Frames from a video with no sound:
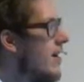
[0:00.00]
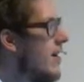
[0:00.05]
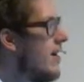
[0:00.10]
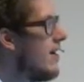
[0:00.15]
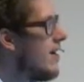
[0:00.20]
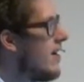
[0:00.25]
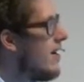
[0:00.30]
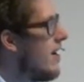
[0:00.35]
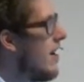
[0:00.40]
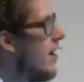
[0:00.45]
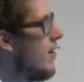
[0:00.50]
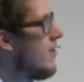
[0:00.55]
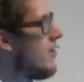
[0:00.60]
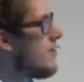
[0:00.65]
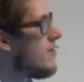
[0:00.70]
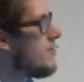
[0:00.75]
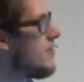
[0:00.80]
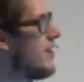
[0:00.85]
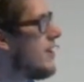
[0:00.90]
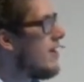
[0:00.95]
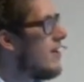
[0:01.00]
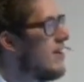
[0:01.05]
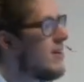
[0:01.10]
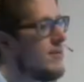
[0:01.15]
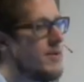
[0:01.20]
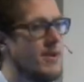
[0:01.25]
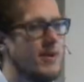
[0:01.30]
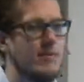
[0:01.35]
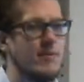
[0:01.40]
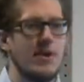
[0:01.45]
I will speak a
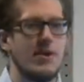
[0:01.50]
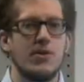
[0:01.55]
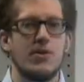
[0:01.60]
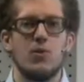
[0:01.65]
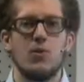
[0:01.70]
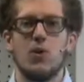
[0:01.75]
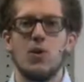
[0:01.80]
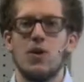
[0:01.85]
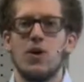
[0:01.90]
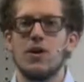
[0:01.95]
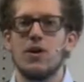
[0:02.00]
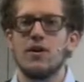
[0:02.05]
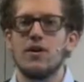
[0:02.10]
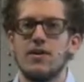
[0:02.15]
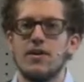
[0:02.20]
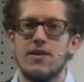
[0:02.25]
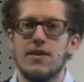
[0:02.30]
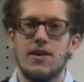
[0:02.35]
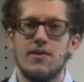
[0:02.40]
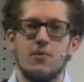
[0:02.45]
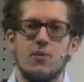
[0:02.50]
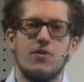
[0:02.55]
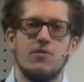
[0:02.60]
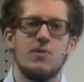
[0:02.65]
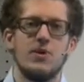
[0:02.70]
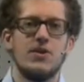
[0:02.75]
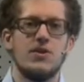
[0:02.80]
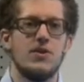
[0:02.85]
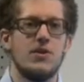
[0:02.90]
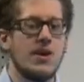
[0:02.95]
little bit about the work that we've
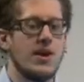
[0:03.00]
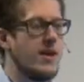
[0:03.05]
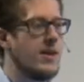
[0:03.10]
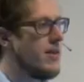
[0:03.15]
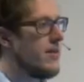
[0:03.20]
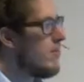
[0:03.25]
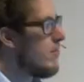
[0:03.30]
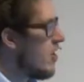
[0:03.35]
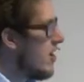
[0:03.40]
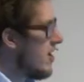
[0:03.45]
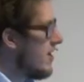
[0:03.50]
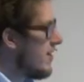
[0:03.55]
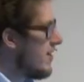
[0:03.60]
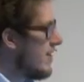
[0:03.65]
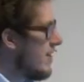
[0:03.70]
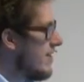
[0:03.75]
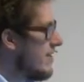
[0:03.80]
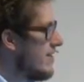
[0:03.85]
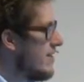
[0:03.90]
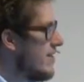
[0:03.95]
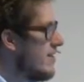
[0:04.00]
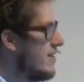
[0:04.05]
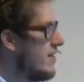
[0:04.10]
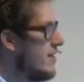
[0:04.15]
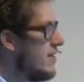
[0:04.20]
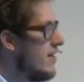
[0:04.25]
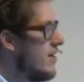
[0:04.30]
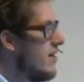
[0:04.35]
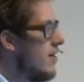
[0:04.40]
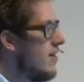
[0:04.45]
been doing in the modeling center
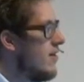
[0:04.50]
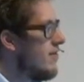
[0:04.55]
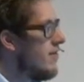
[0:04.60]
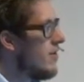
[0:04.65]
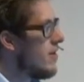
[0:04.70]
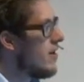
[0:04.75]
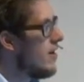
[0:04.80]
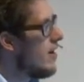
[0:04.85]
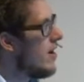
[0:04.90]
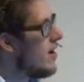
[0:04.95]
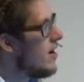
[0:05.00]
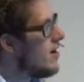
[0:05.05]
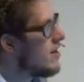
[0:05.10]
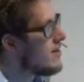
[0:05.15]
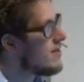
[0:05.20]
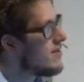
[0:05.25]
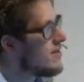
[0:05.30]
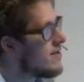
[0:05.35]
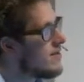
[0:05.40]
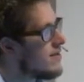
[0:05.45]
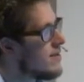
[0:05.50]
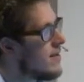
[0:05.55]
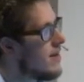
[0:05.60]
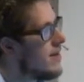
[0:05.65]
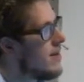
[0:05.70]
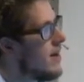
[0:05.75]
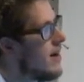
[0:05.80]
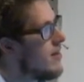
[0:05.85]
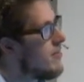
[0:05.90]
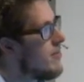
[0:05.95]
for the last
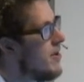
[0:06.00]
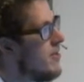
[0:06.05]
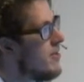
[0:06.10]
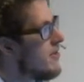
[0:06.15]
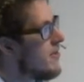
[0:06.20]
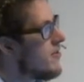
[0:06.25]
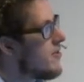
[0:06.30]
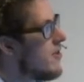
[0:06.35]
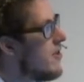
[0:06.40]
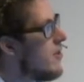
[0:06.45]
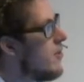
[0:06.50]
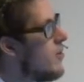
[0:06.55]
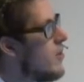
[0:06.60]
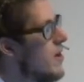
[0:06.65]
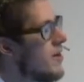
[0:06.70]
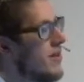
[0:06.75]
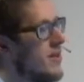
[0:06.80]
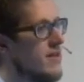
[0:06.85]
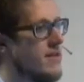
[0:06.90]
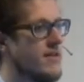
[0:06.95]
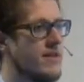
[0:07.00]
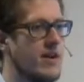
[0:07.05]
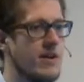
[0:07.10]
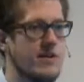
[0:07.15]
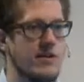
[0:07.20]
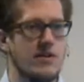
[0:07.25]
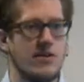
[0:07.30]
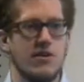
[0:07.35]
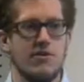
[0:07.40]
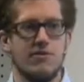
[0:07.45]
9 months or so, work that
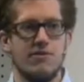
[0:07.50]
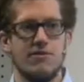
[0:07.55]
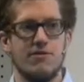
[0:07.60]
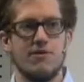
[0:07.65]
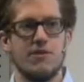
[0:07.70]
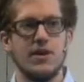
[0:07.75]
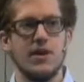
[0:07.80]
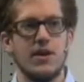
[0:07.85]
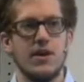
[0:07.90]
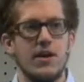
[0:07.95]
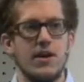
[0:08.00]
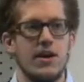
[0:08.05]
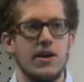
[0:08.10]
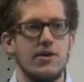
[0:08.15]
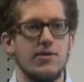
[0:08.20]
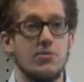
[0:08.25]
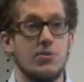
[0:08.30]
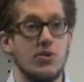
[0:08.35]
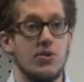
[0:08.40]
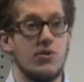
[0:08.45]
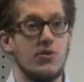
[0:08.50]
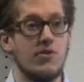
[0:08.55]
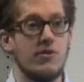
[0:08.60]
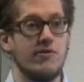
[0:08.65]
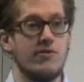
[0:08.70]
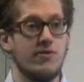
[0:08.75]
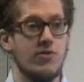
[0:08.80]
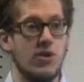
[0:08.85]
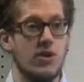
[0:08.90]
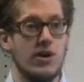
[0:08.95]
started off in
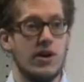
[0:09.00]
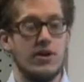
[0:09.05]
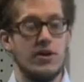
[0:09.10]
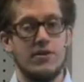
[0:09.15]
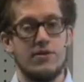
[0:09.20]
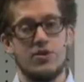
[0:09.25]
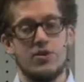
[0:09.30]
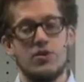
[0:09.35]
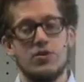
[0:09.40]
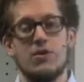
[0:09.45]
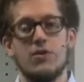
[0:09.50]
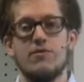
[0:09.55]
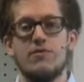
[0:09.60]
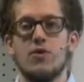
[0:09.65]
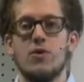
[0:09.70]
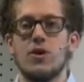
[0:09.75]
producing forecasts, short-term